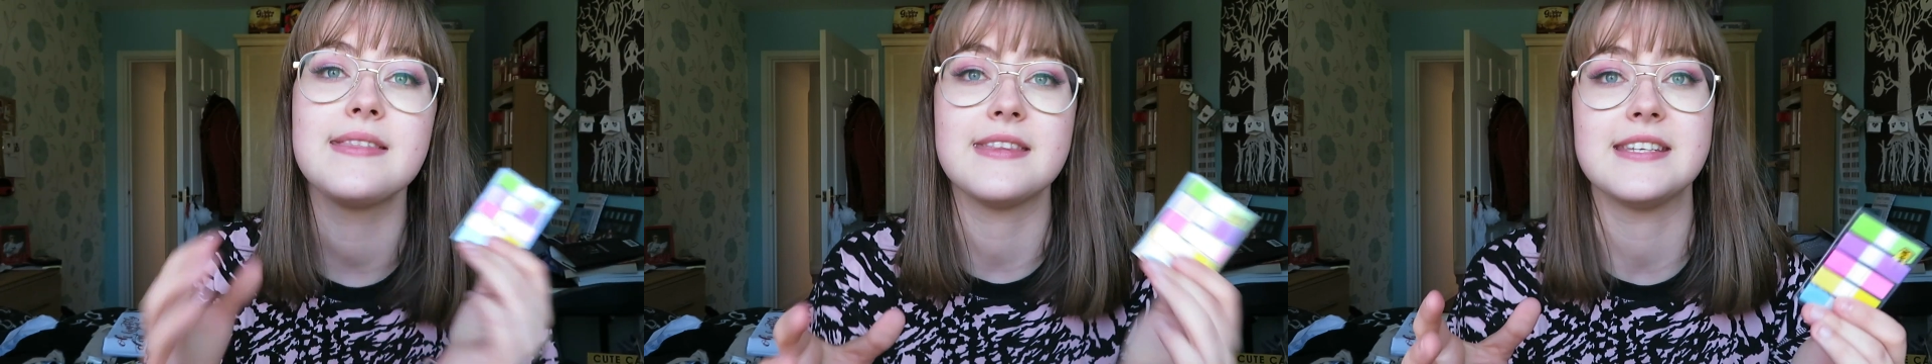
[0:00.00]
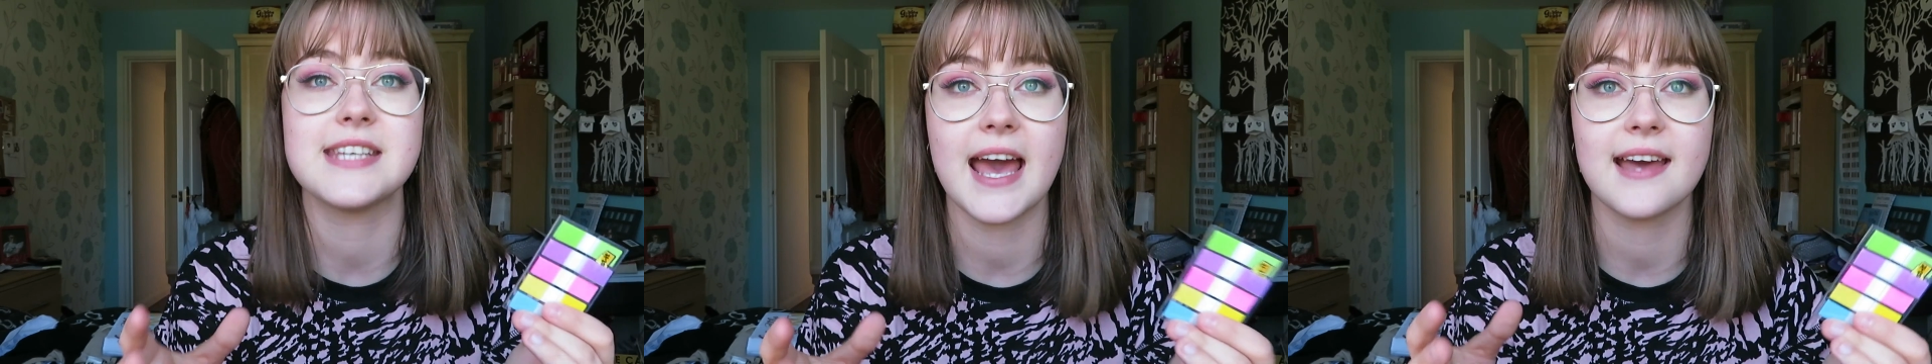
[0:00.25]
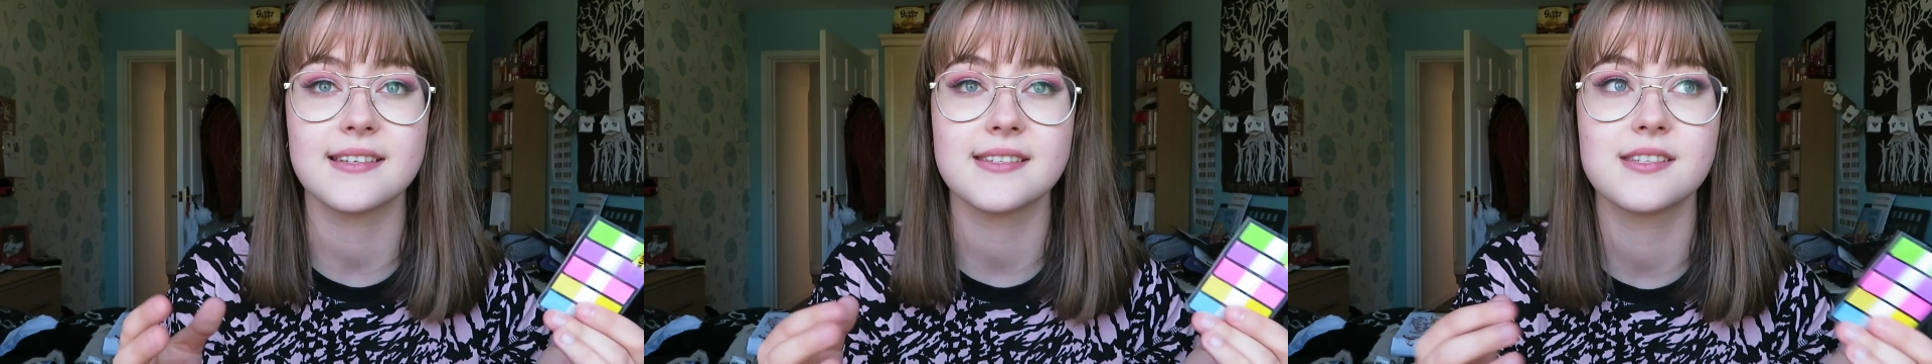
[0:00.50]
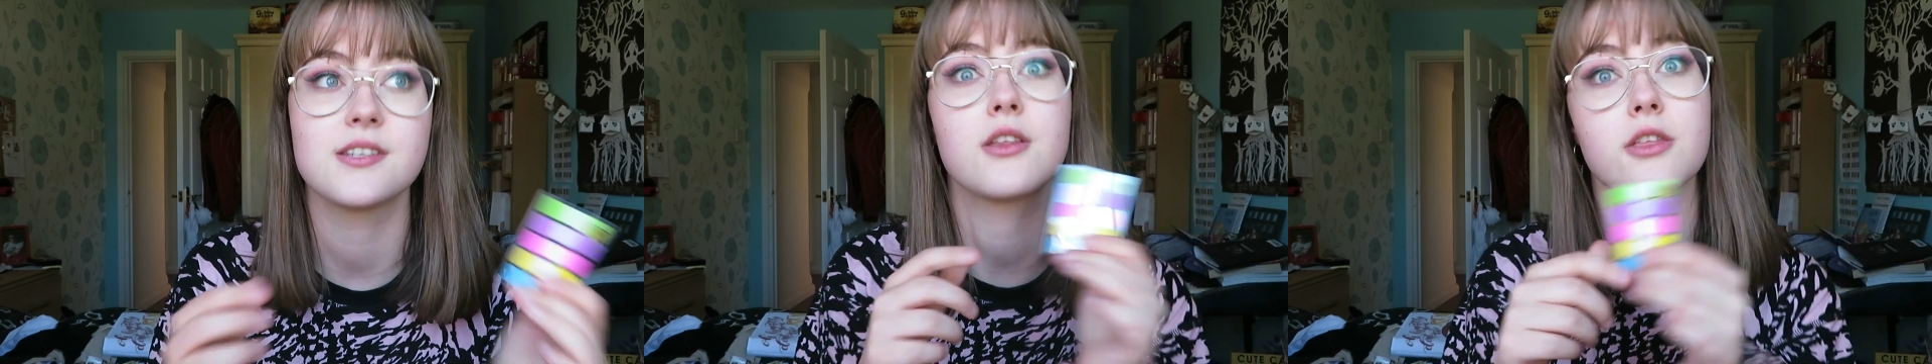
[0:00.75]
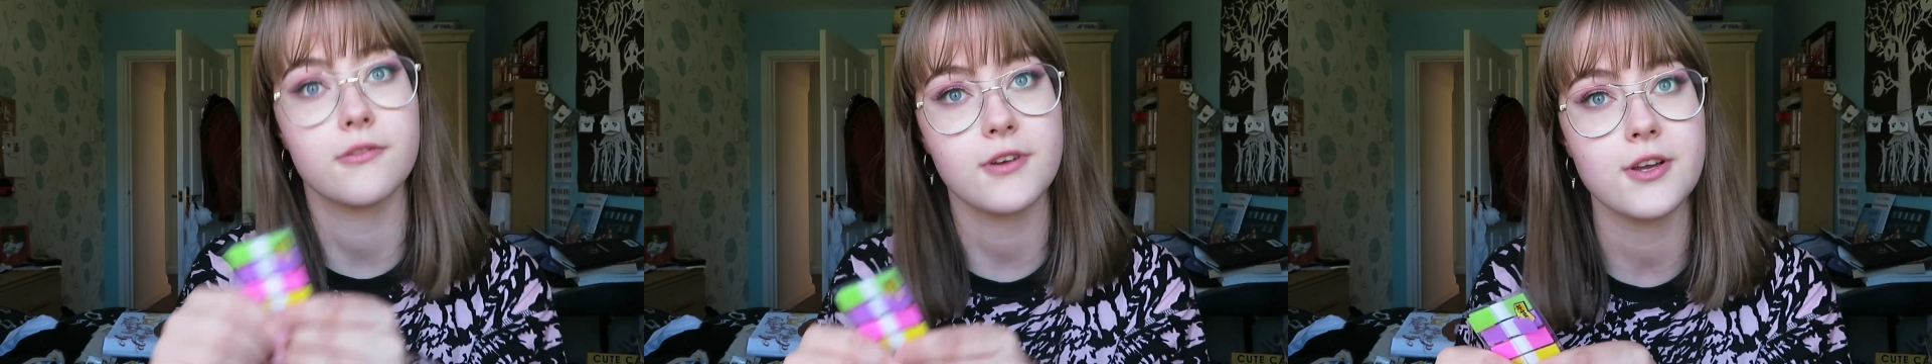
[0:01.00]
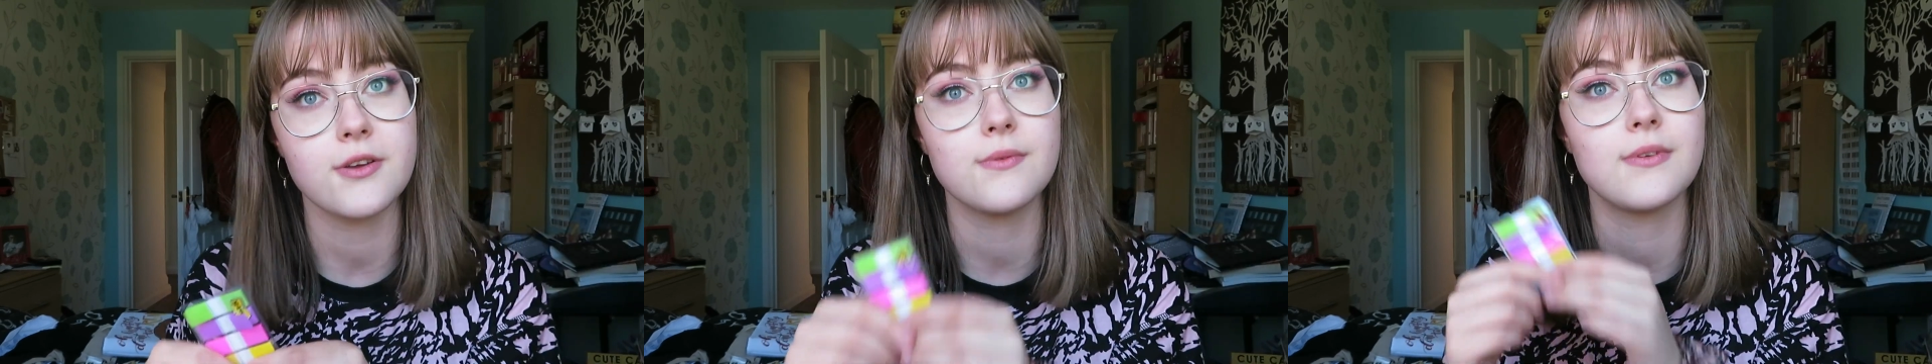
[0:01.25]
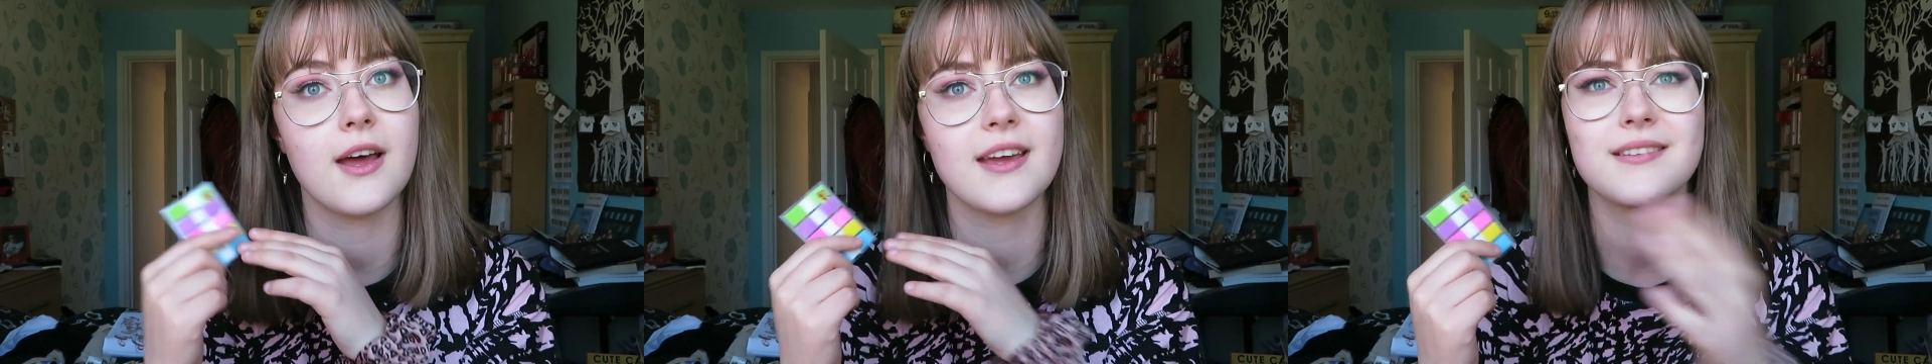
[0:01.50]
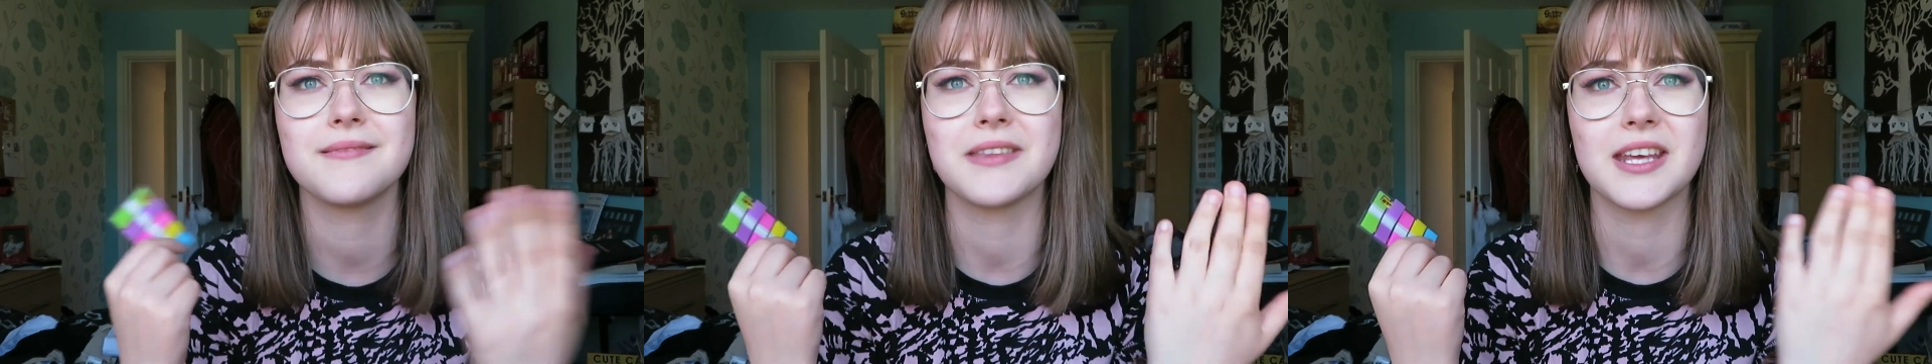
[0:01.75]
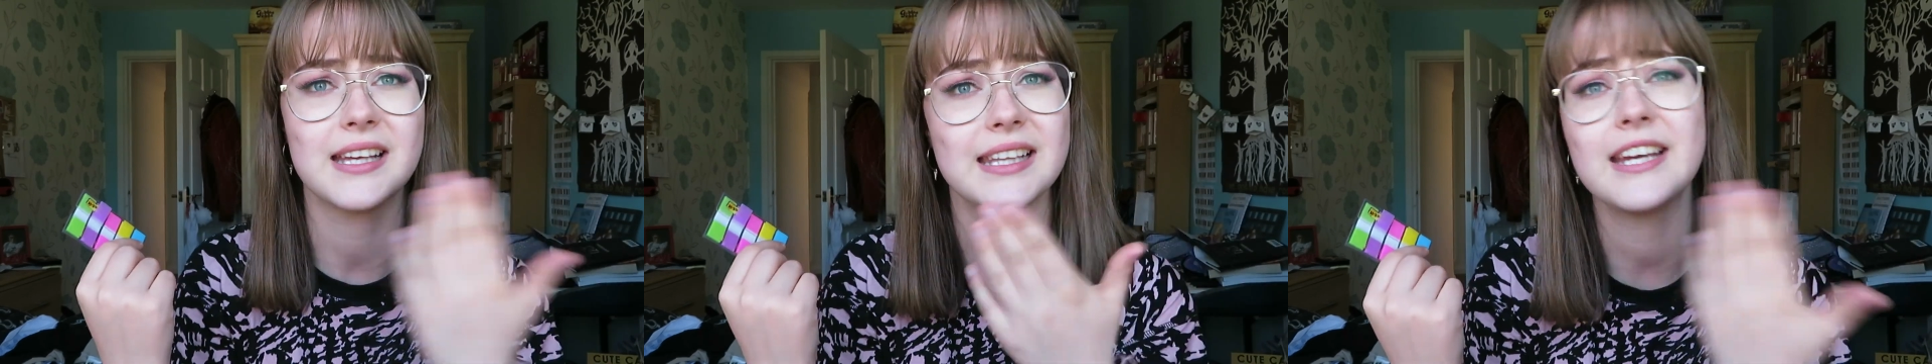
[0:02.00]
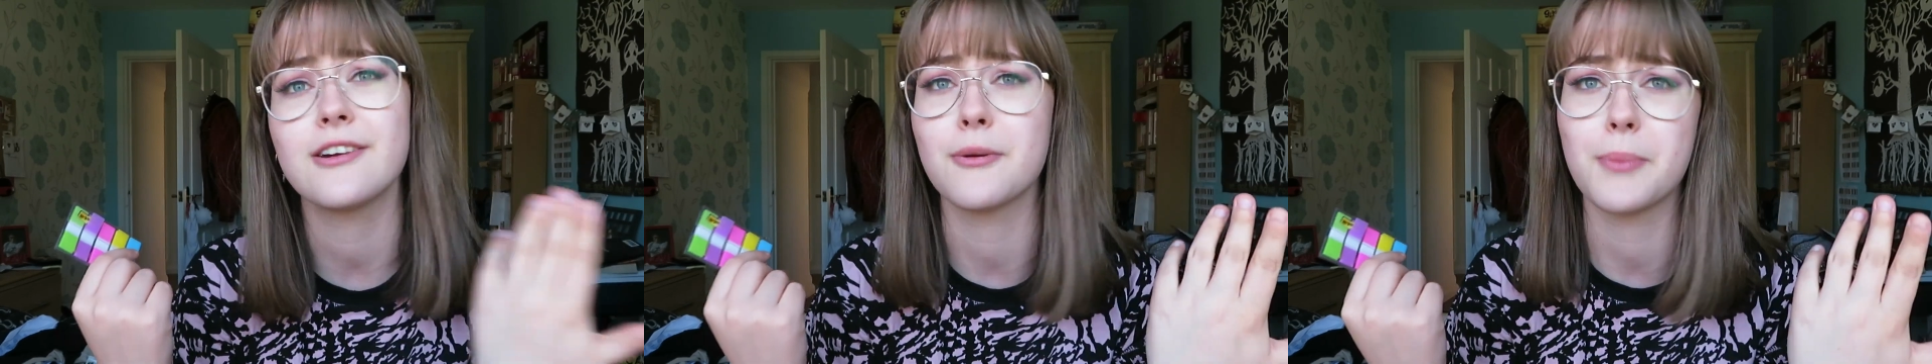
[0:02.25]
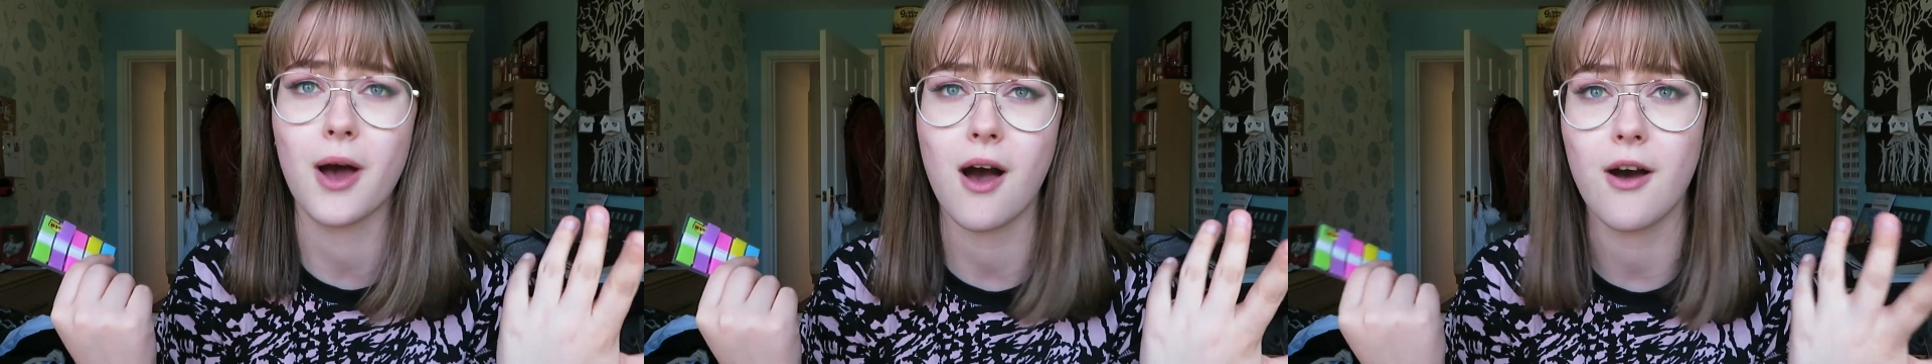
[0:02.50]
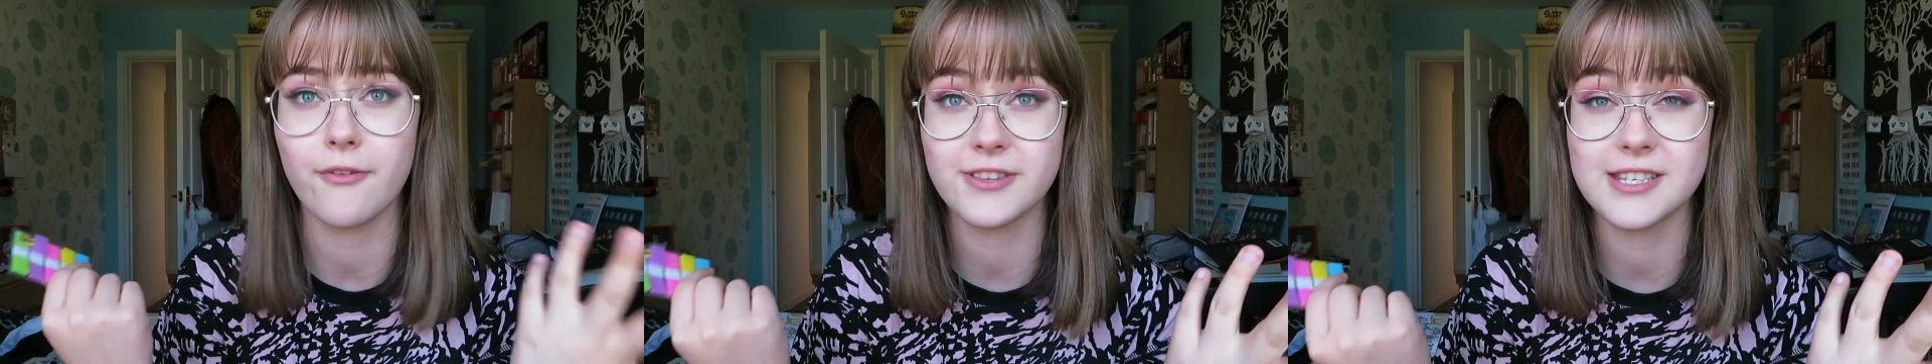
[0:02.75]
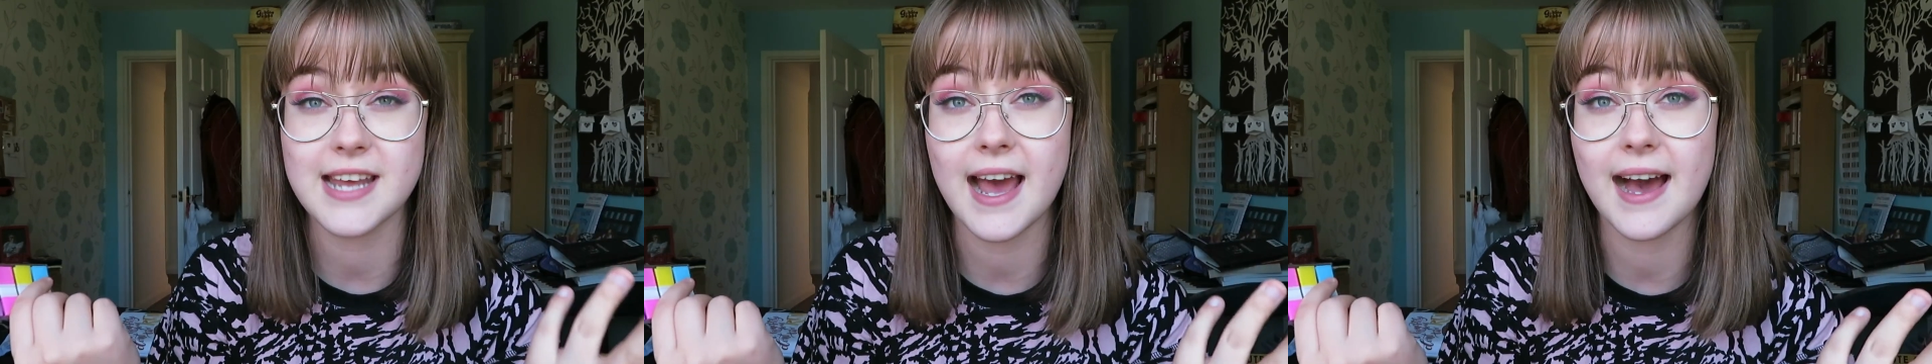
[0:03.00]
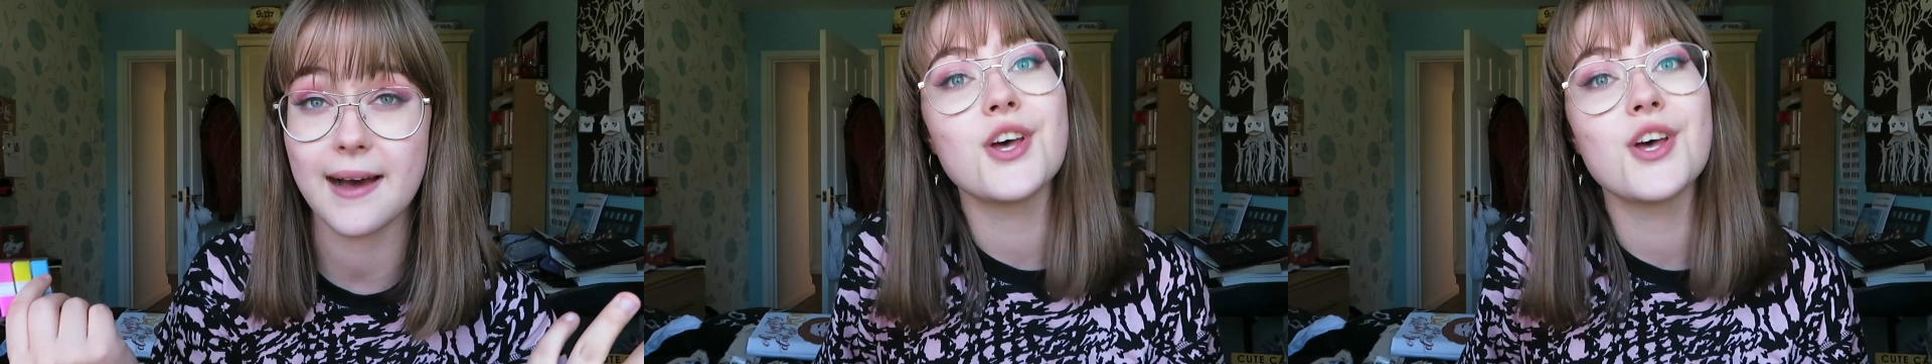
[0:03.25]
the text through like the clearer part of the tab.